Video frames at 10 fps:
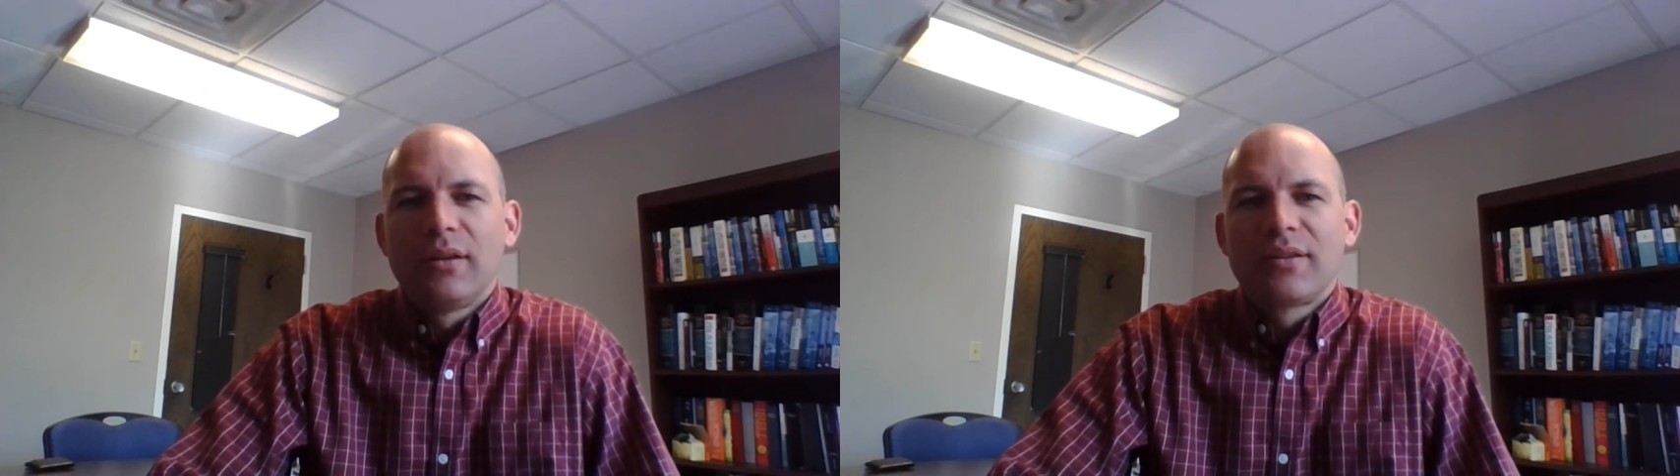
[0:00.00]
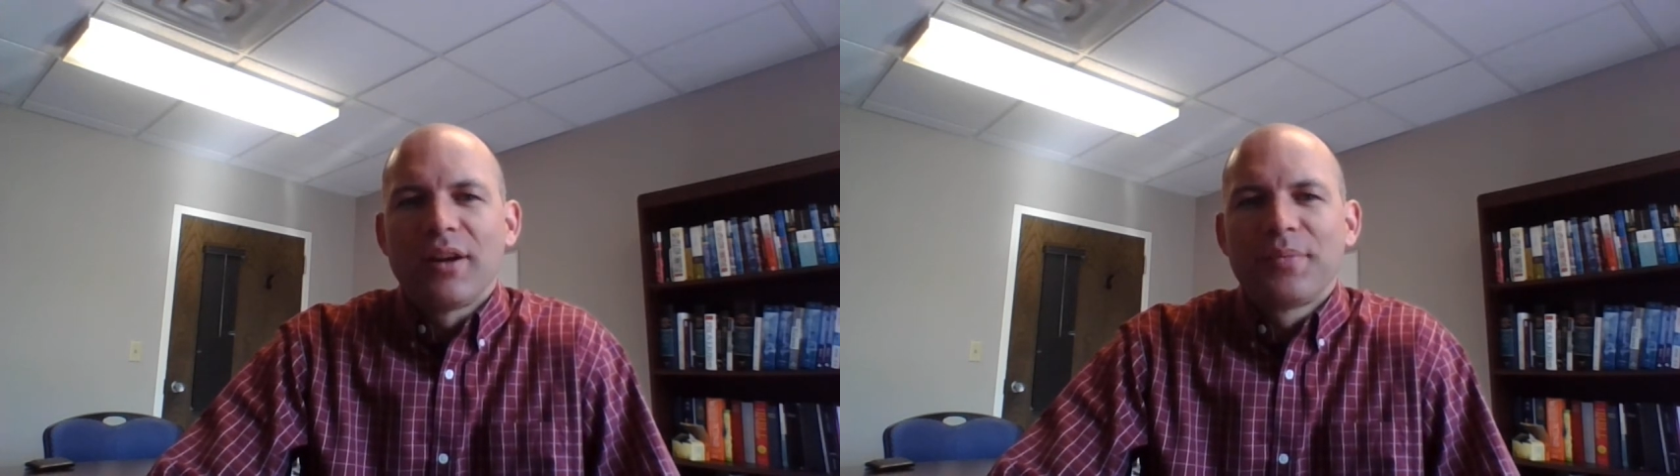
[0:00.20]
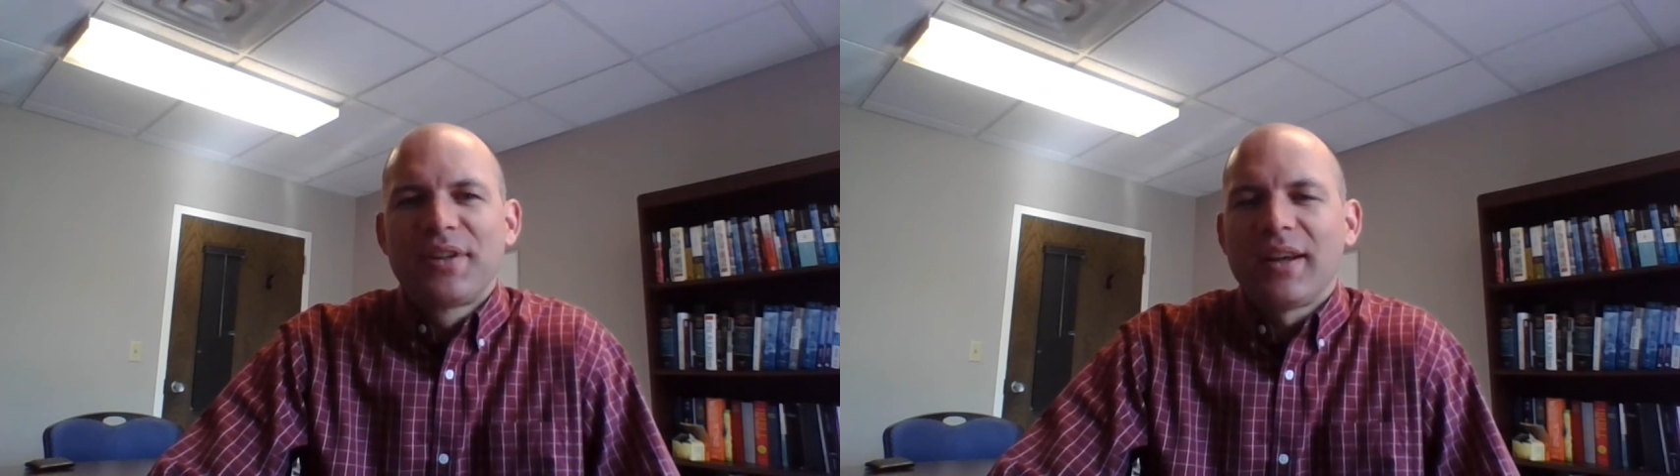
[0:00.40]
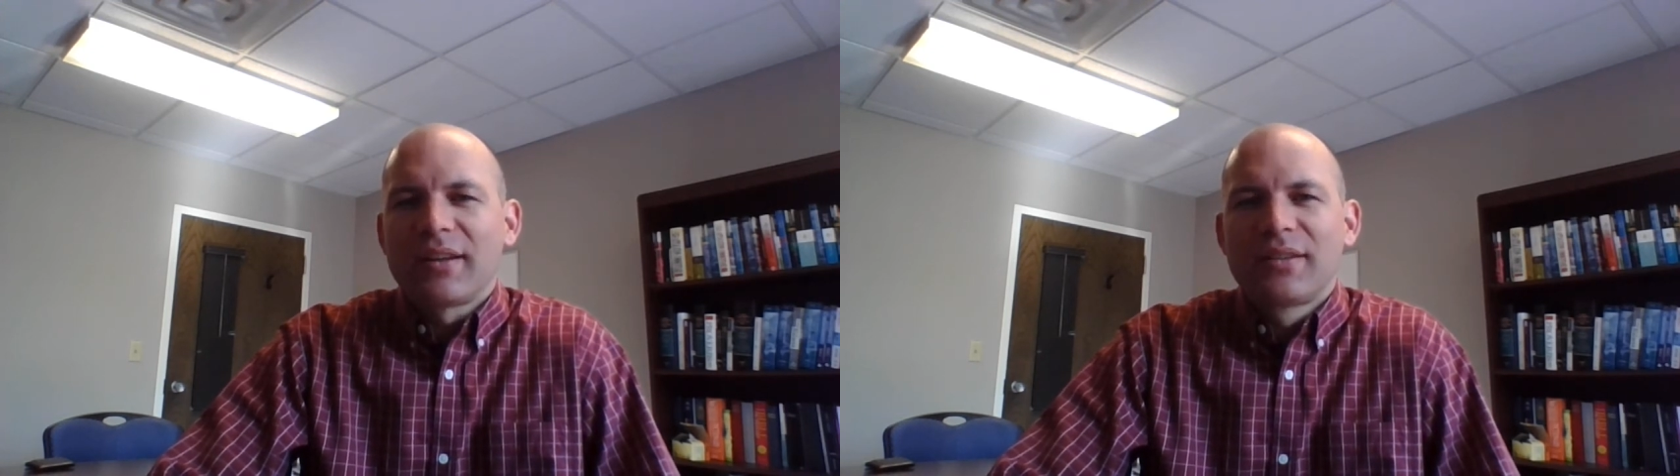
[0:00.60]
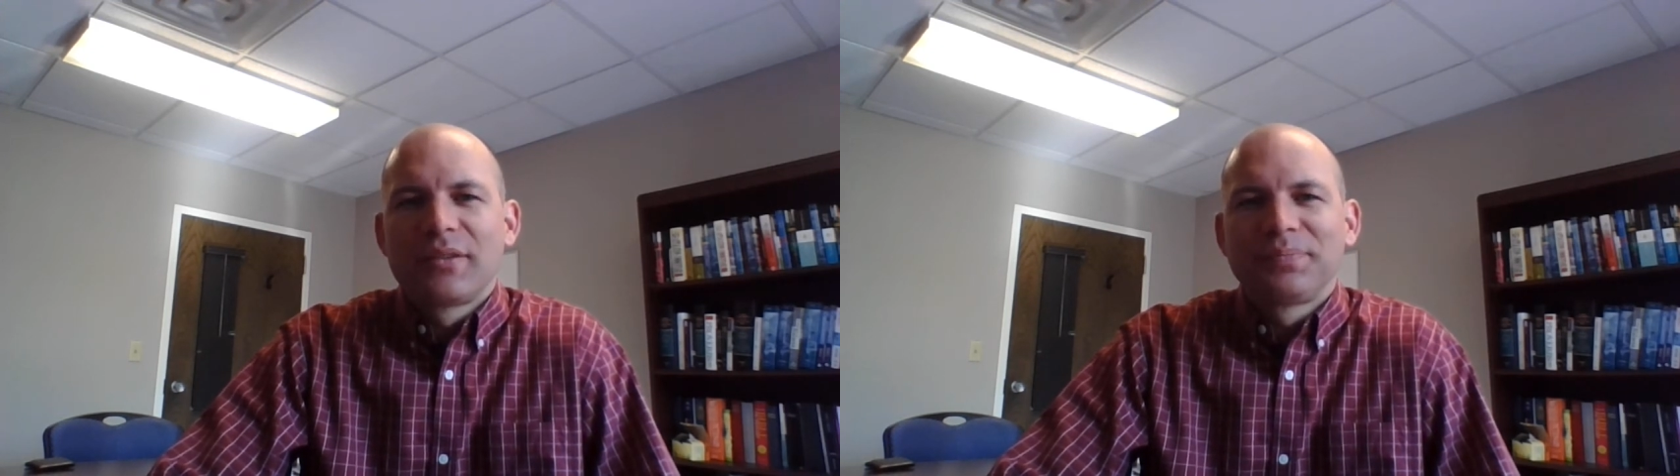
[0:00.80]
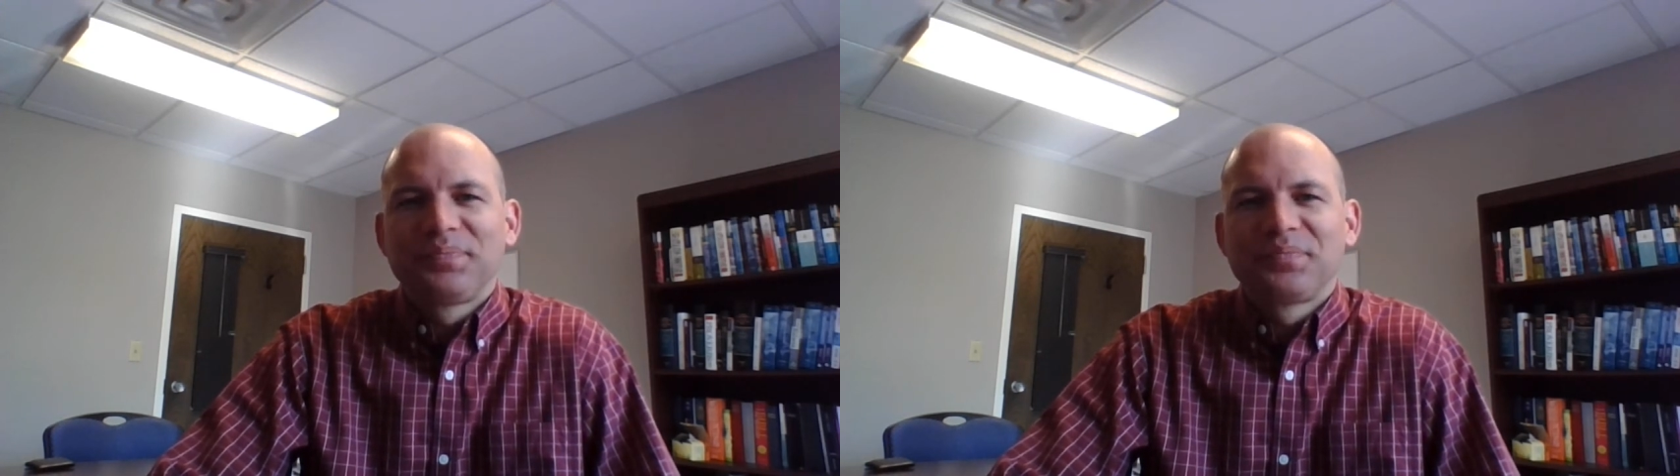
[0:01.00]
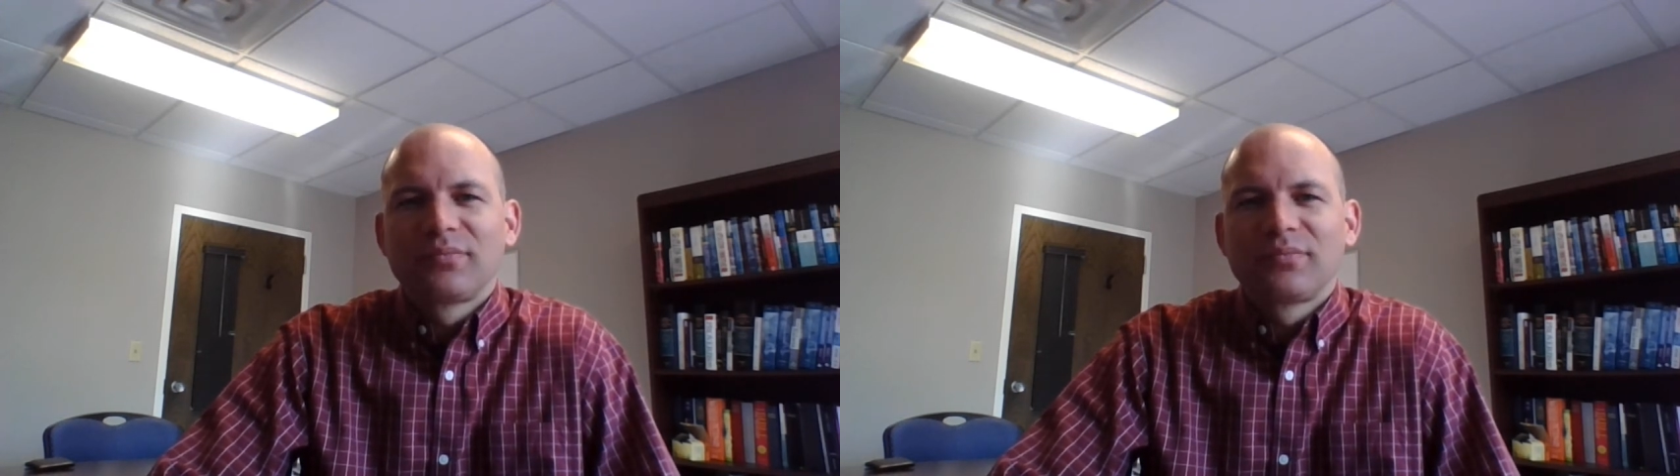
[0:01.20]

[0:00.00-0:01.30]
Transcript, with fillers: In Psalm 6,